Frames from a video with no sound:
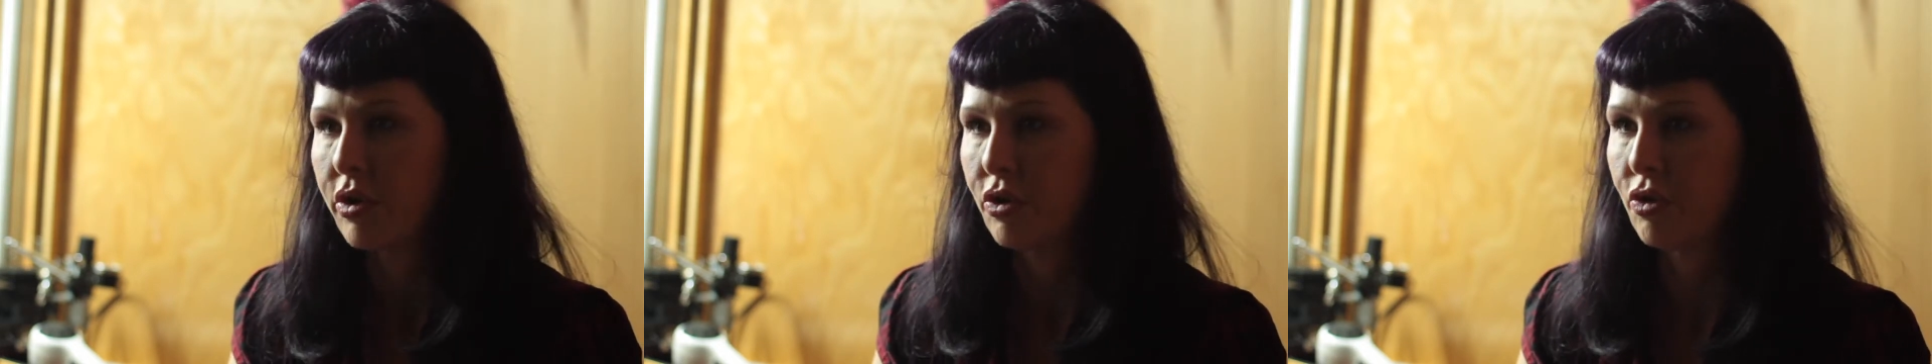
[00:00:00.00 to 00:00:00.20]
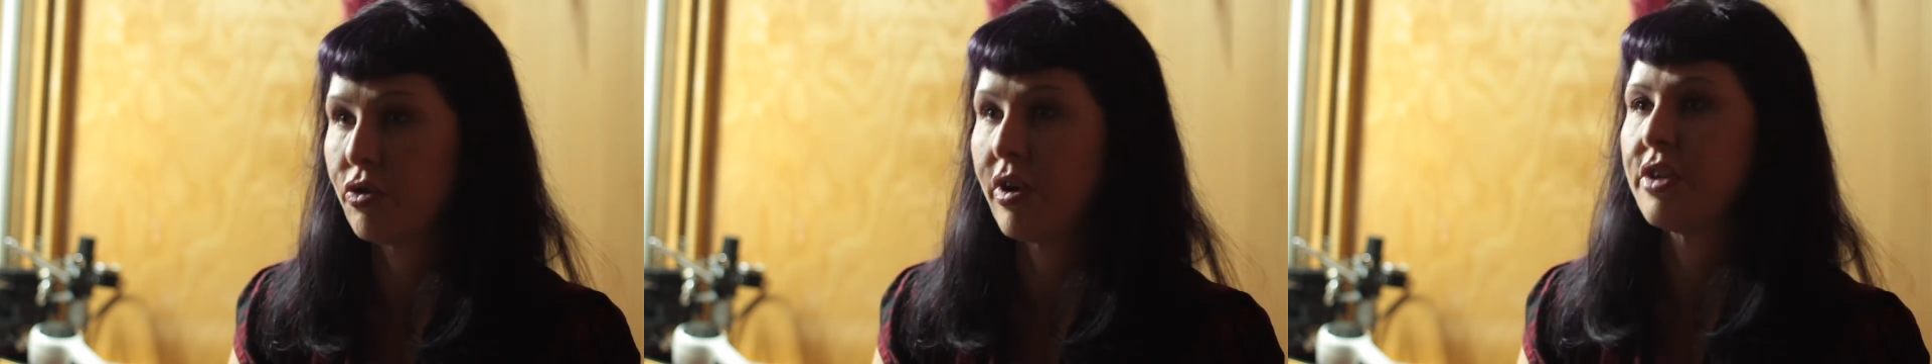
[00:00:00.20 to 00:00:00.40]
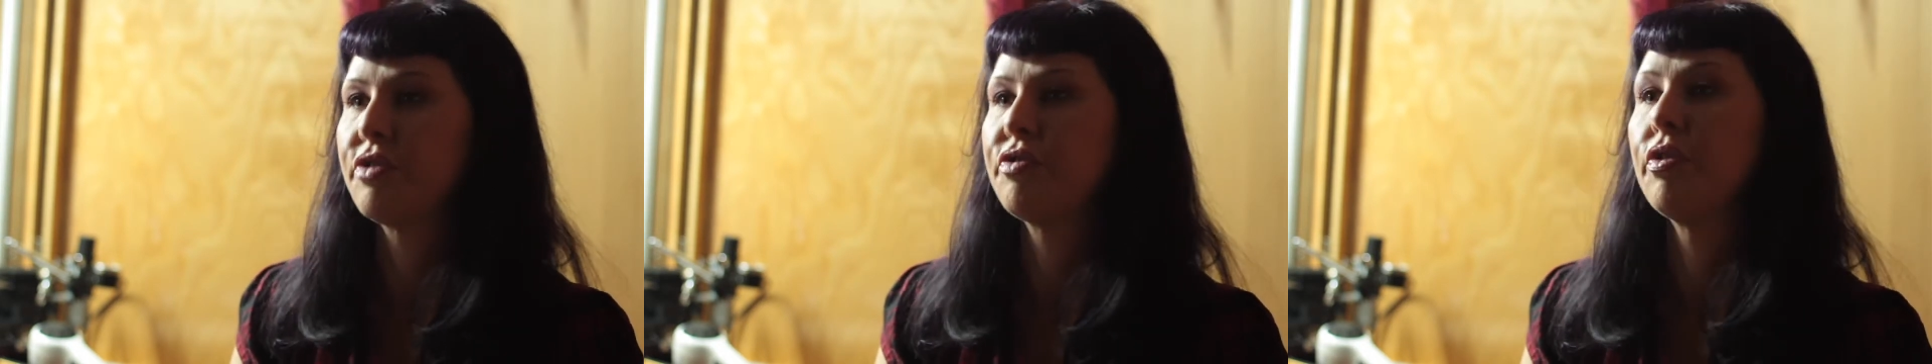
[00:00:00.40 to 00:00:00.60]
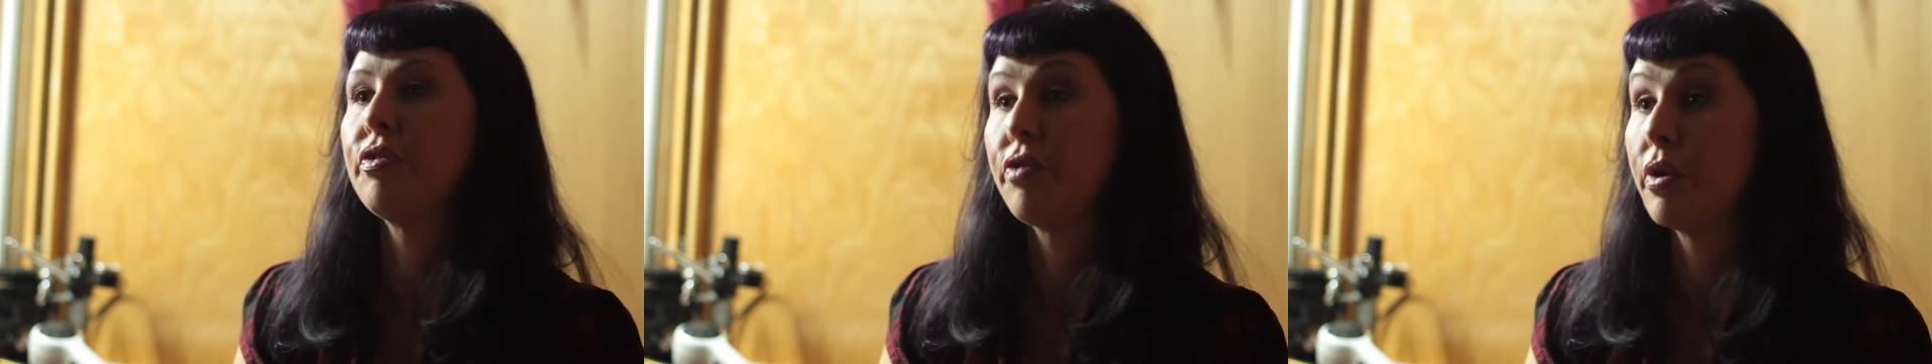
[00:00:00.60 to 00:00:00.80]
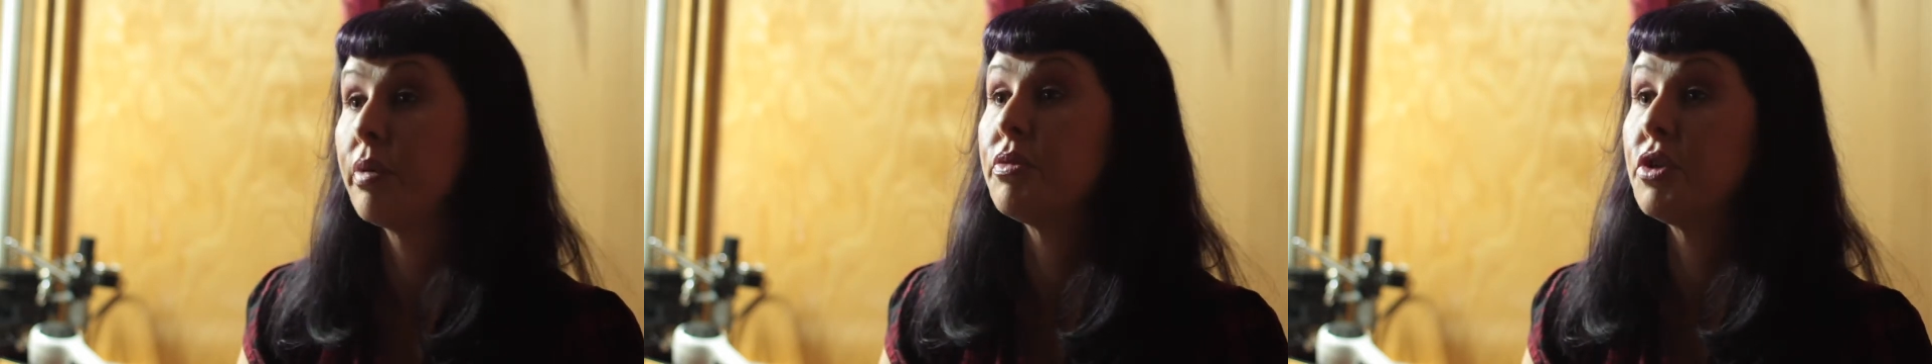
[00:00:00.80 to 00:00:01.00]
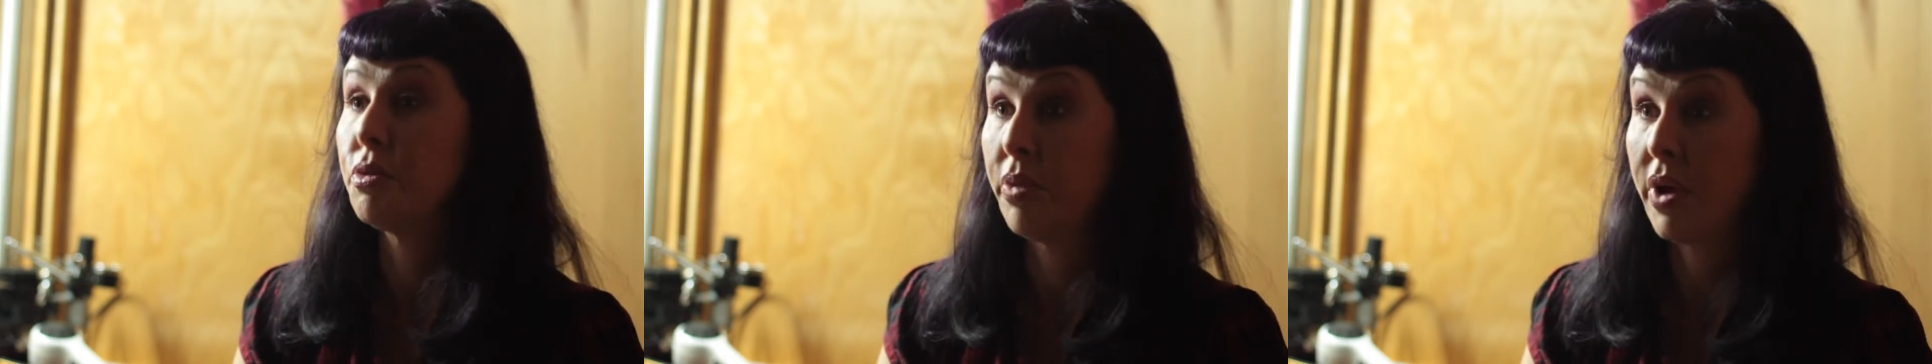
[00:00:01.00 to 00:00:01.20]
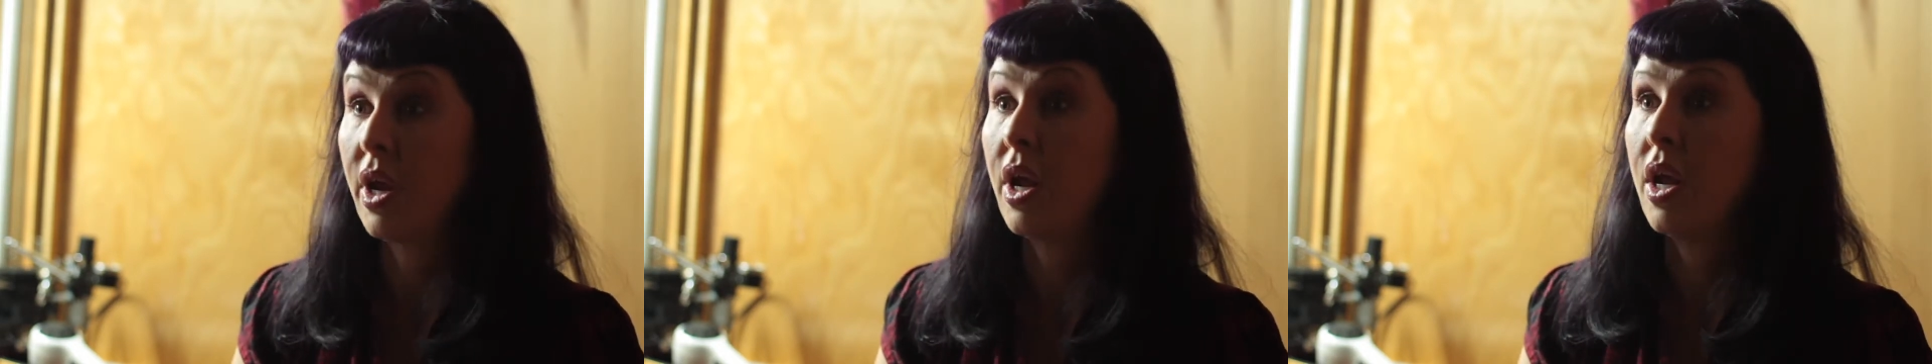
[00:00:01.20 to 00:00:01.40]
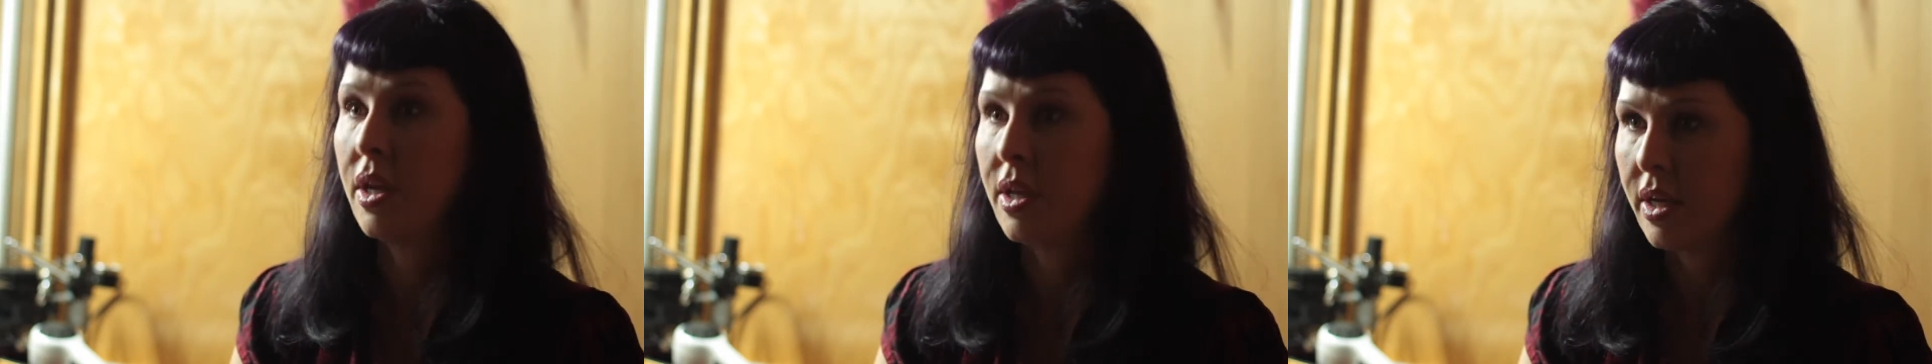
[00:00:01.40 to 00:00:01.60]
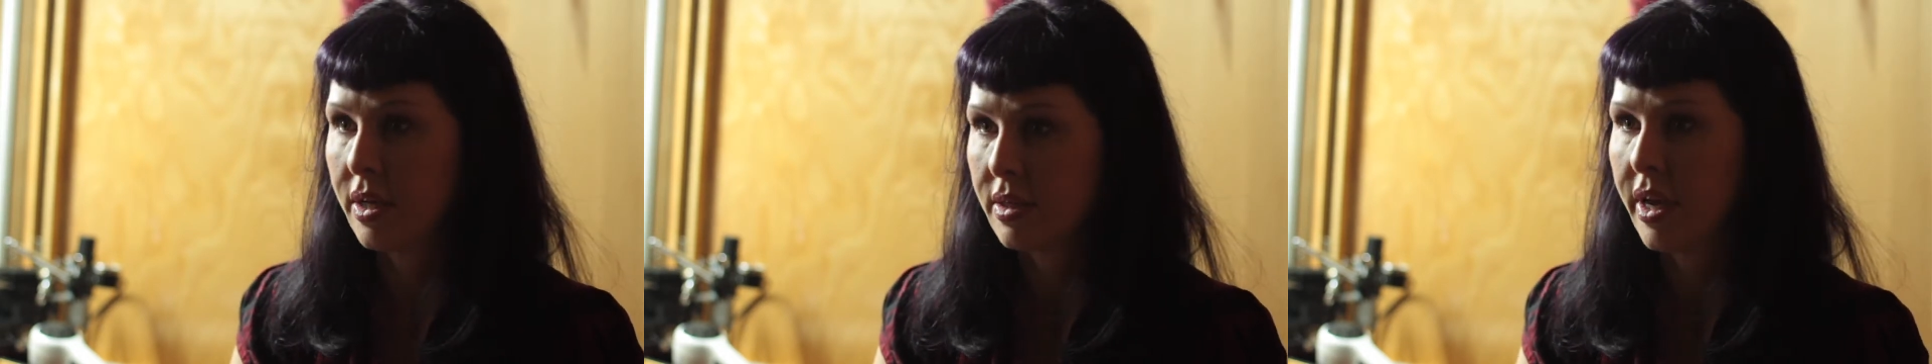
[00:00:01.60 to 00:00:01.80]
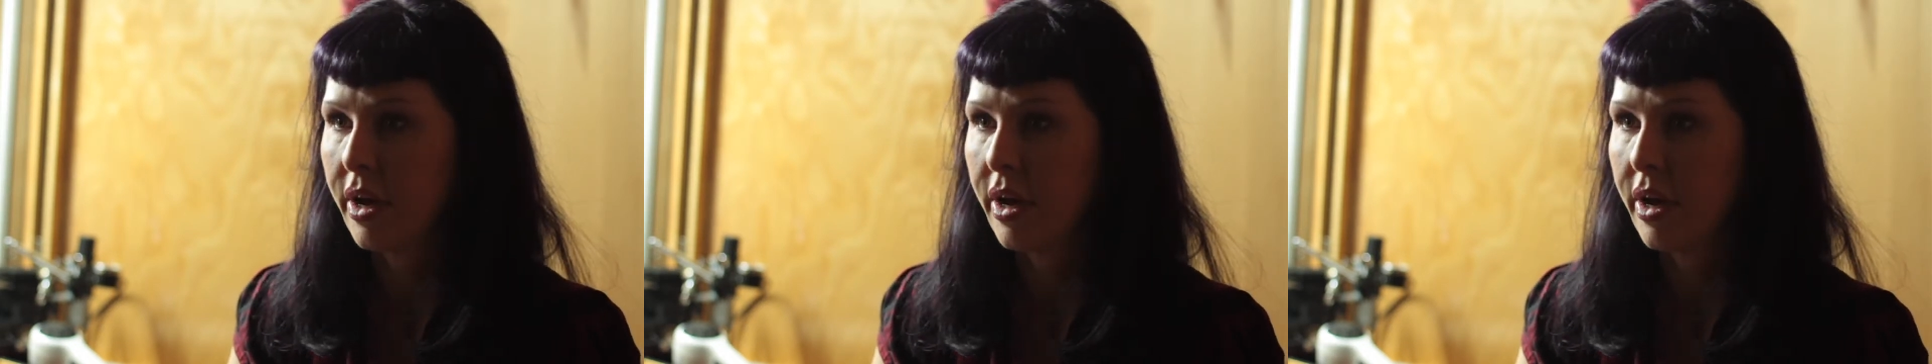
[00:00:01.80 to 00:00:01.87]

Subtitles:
stressful for him to be in this